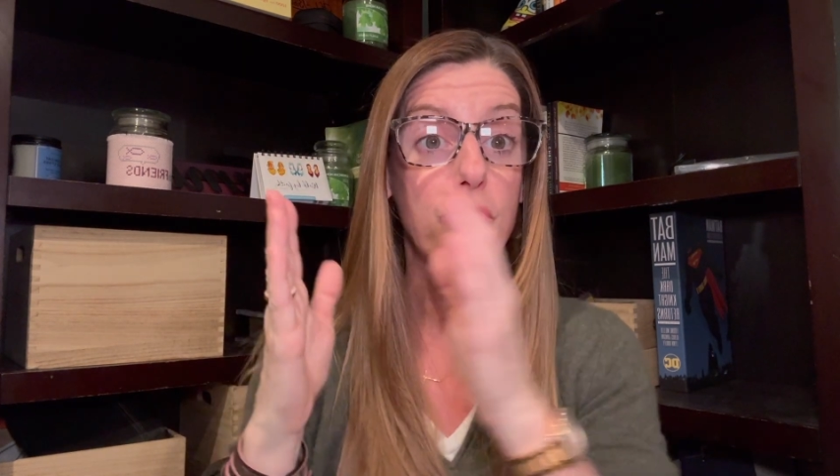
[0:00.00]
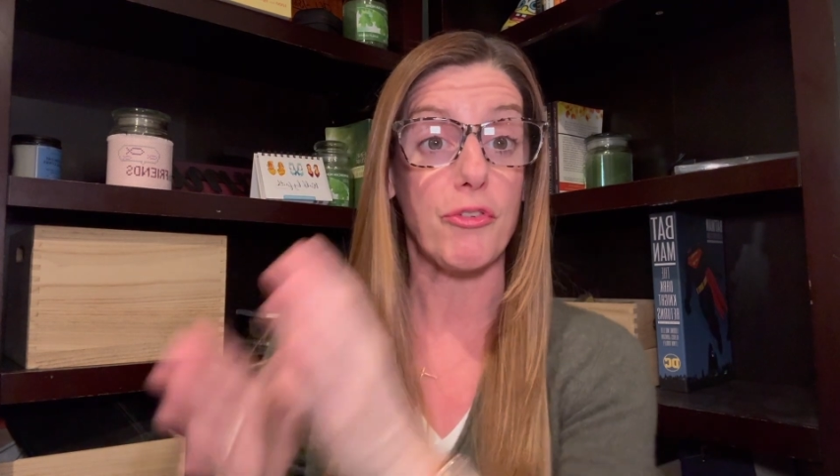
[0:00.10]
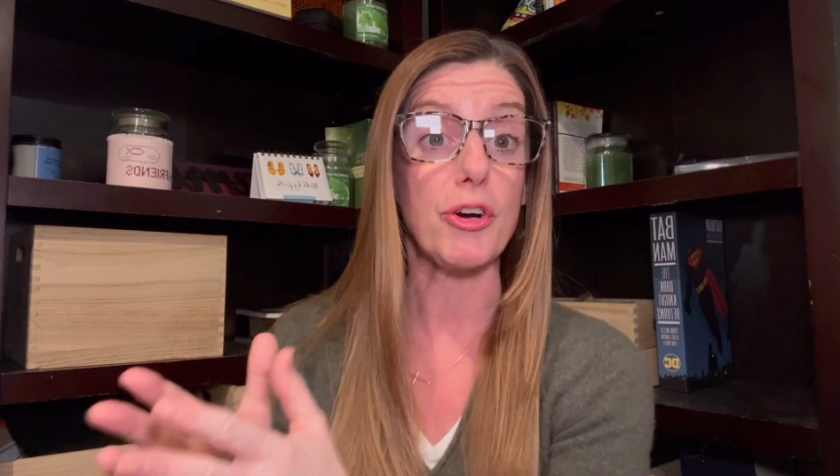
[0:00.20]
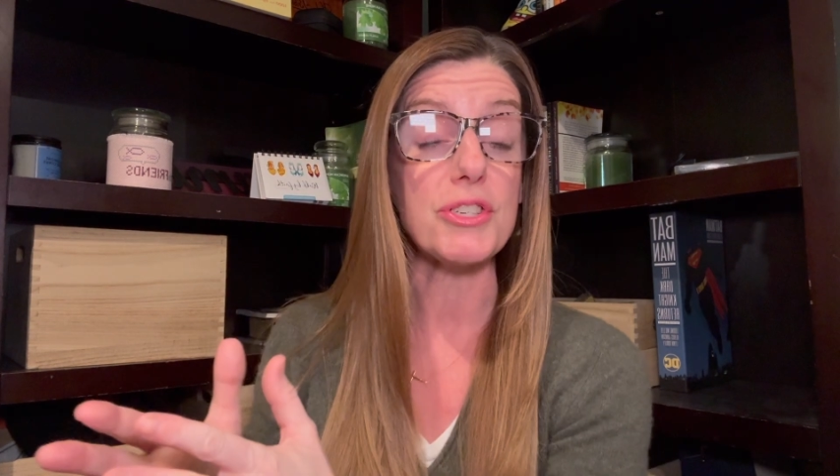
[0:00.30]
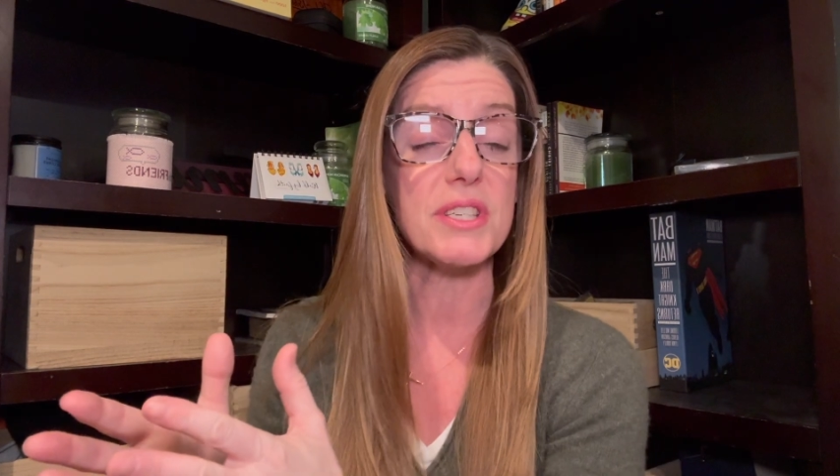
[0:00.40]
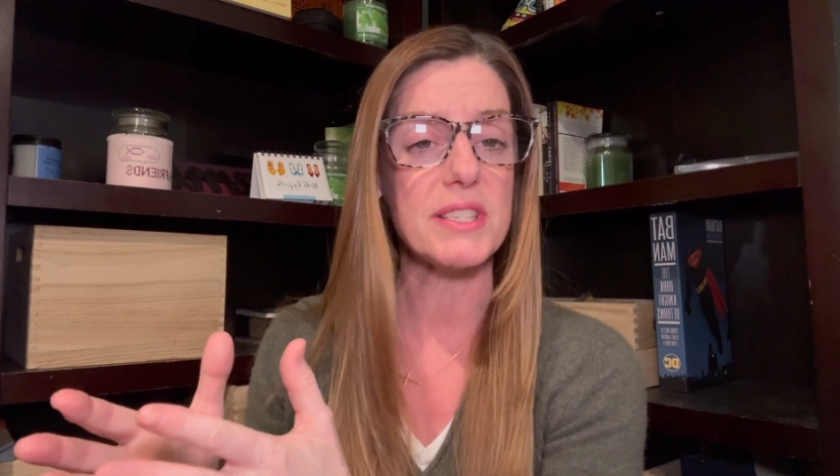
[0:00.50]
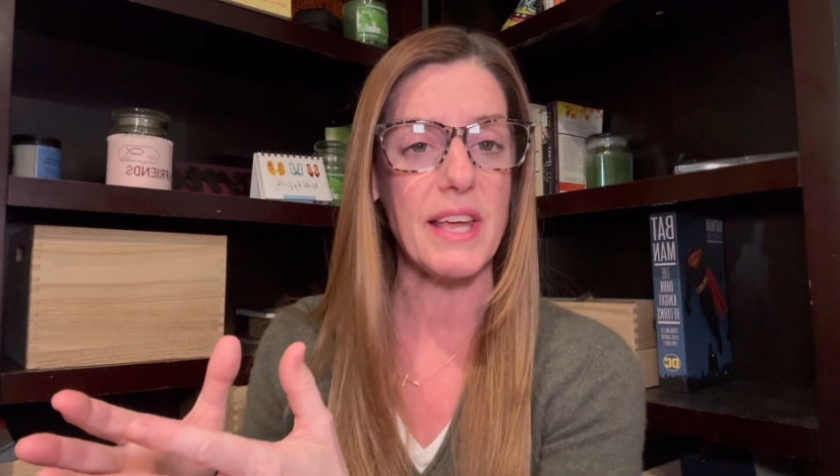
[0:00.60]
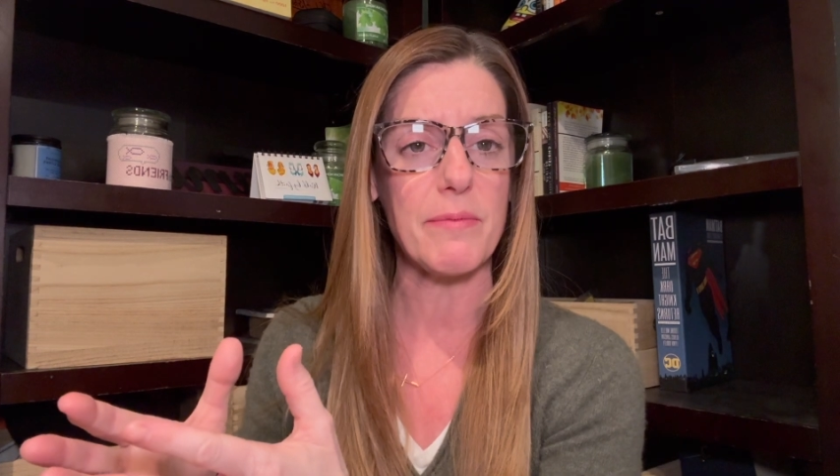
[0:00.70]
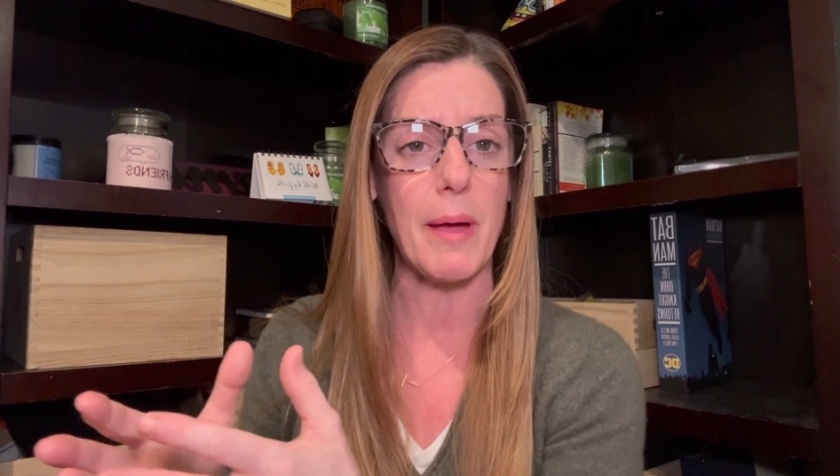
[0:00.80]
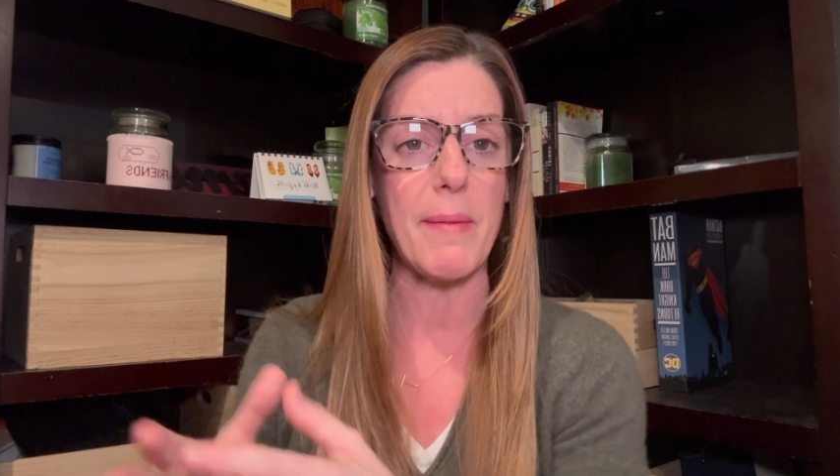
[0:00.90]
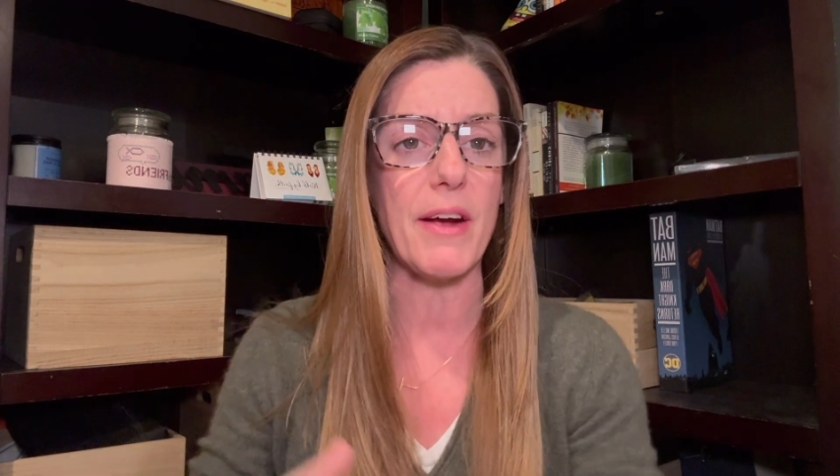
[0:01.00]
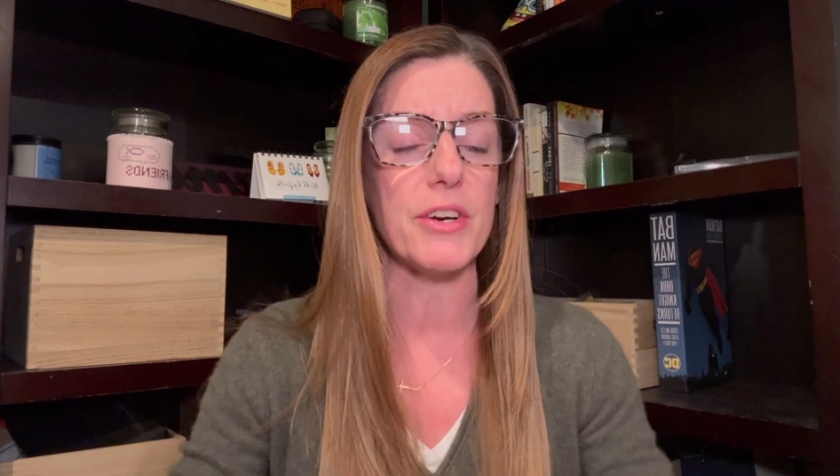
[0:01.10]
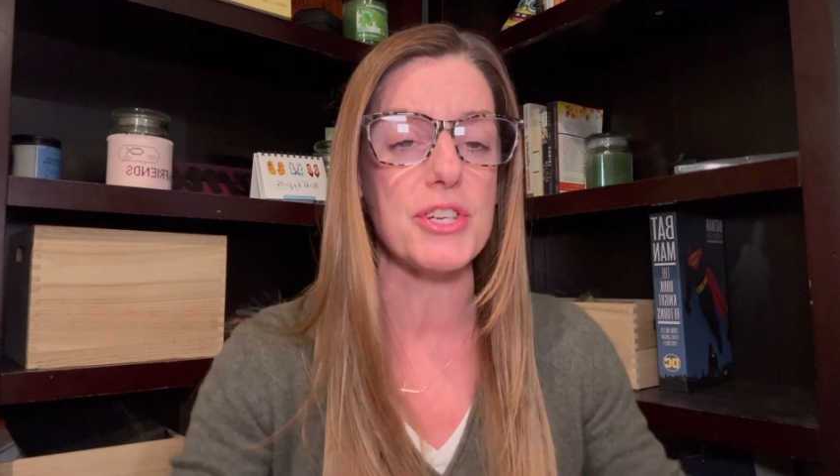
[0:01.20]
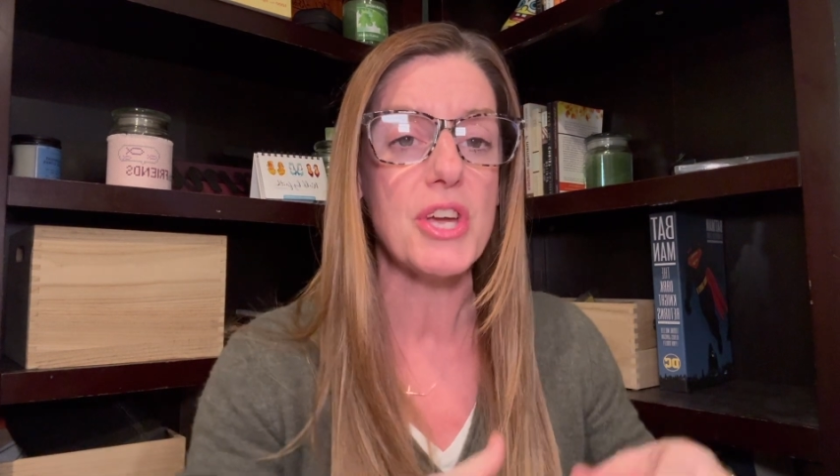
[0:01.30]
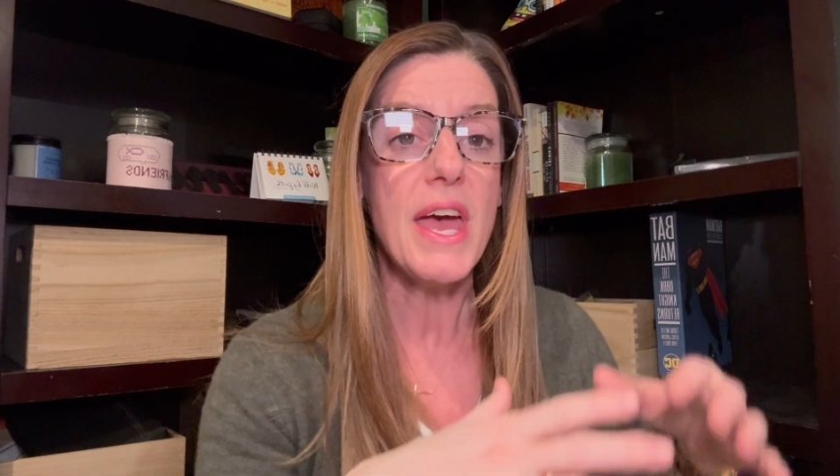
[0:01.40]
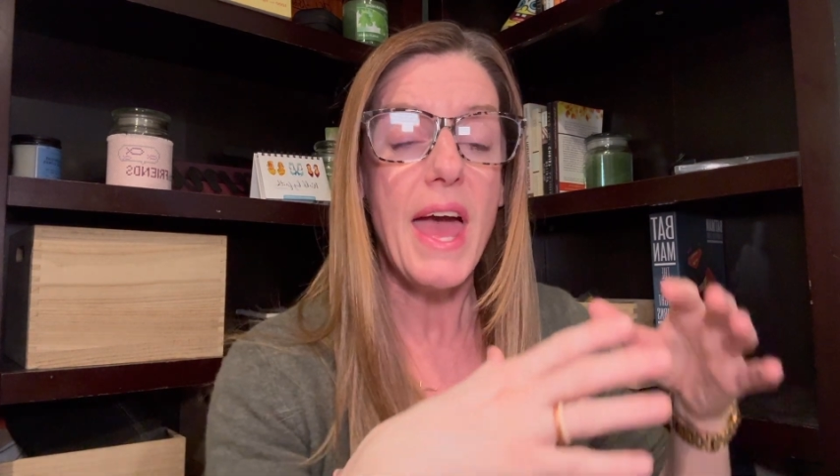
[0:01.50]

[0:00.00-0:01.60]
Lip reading: first he saved my marriage,